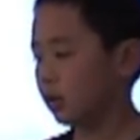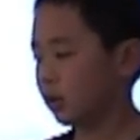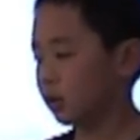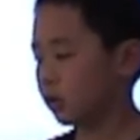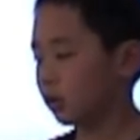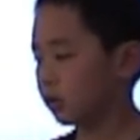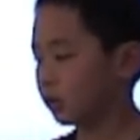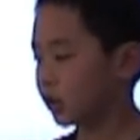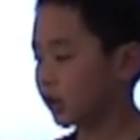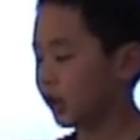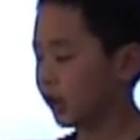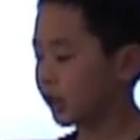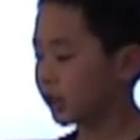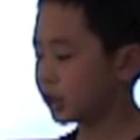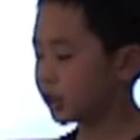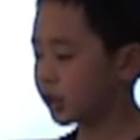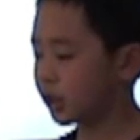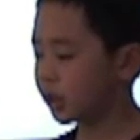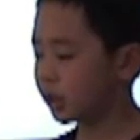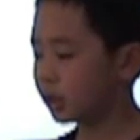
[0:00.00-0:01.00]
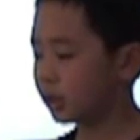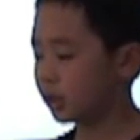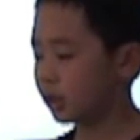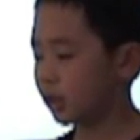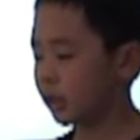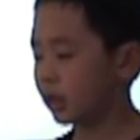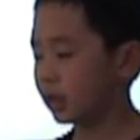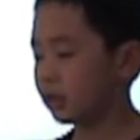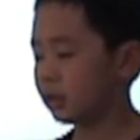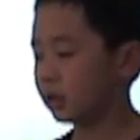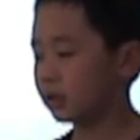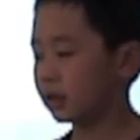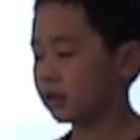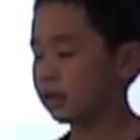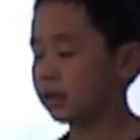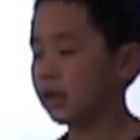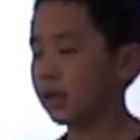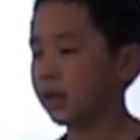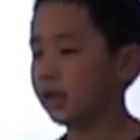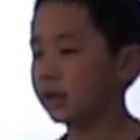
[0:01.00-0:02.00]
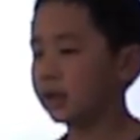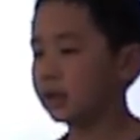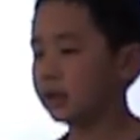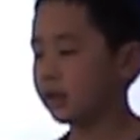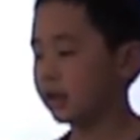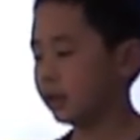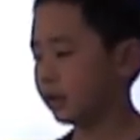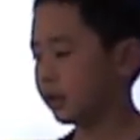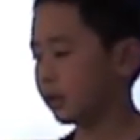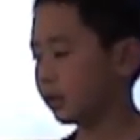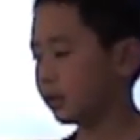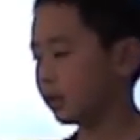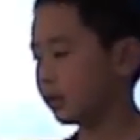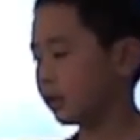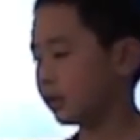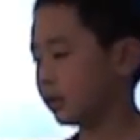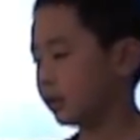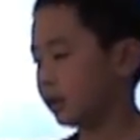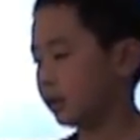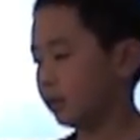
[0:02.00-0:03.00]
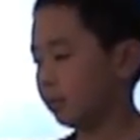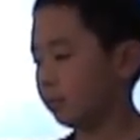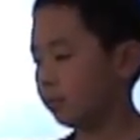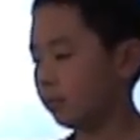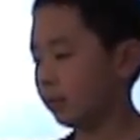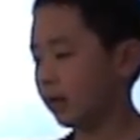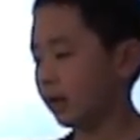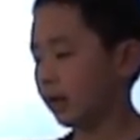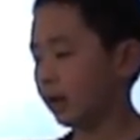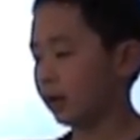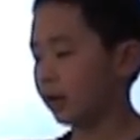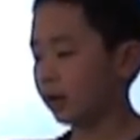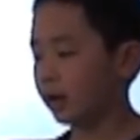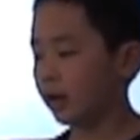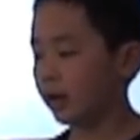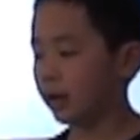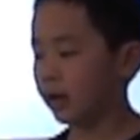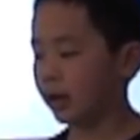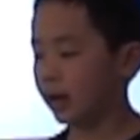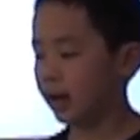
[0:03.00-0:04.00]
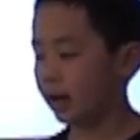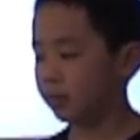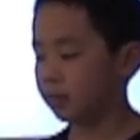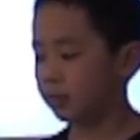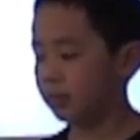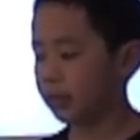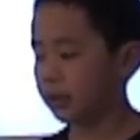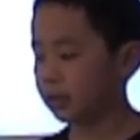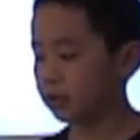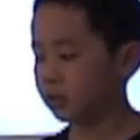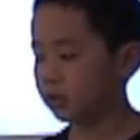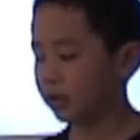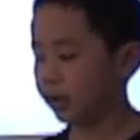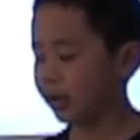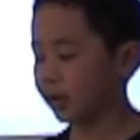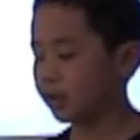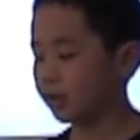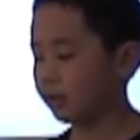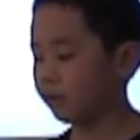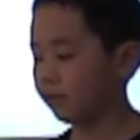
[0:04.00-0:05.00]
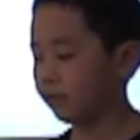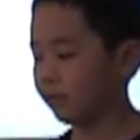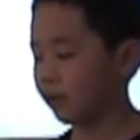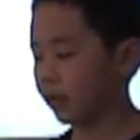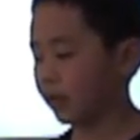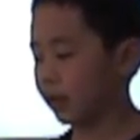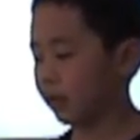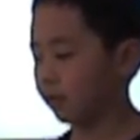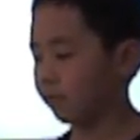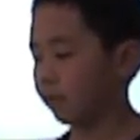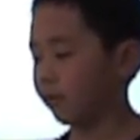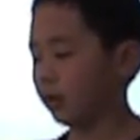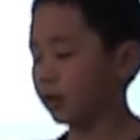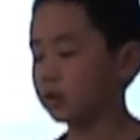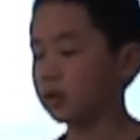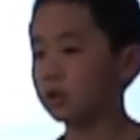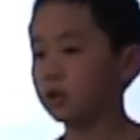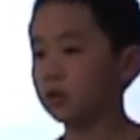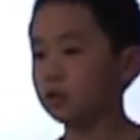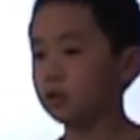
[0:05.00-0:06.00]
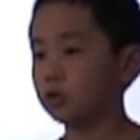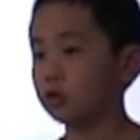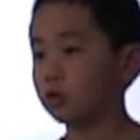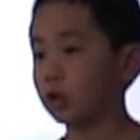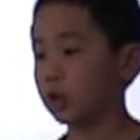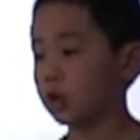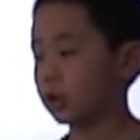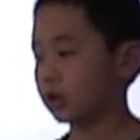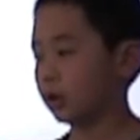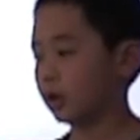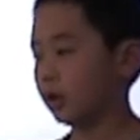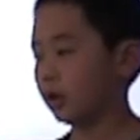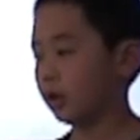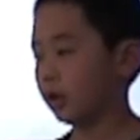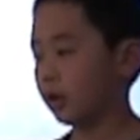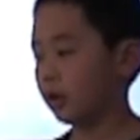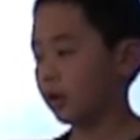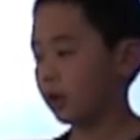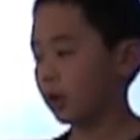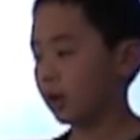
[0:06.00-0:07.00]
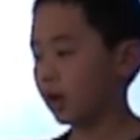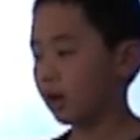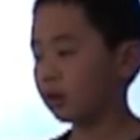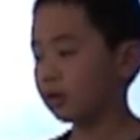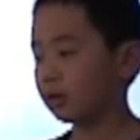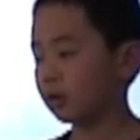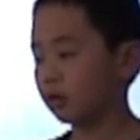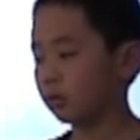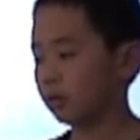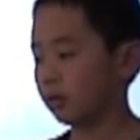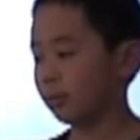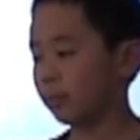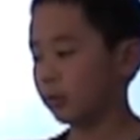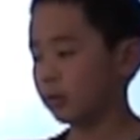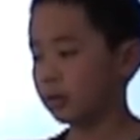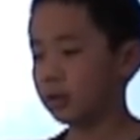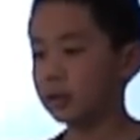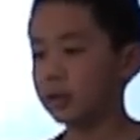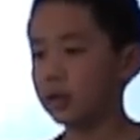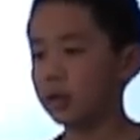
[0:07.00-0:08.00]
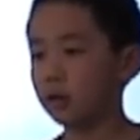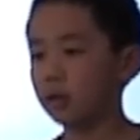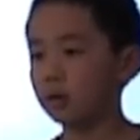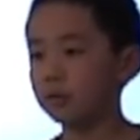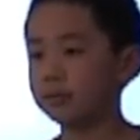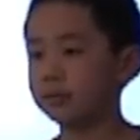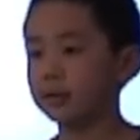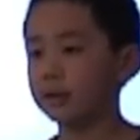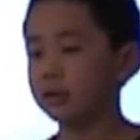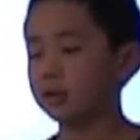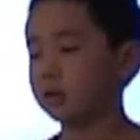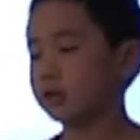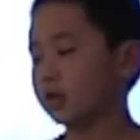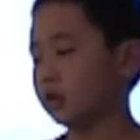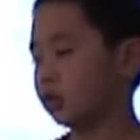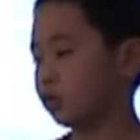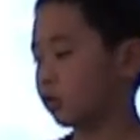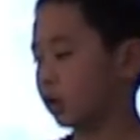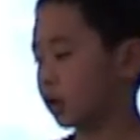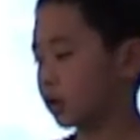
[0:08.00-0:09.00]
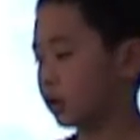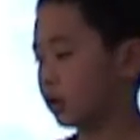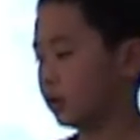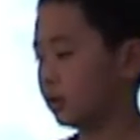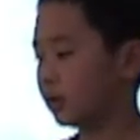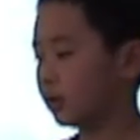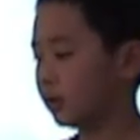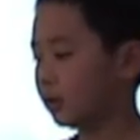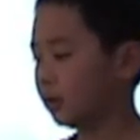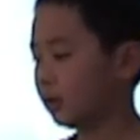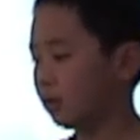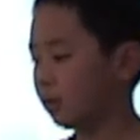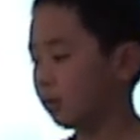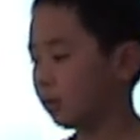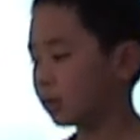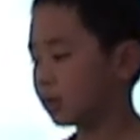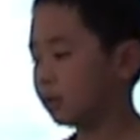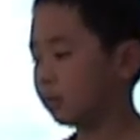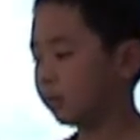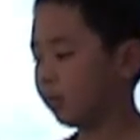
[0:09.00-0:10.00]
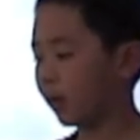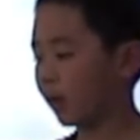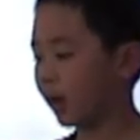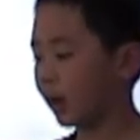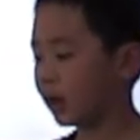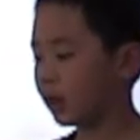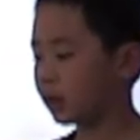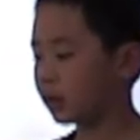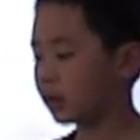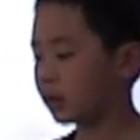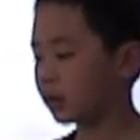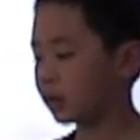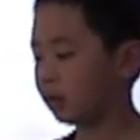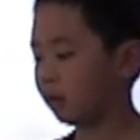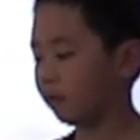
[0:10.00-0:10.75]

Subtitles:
association and society. B, an administrative and functional structure, also the personnel of such a structure. What's implied in this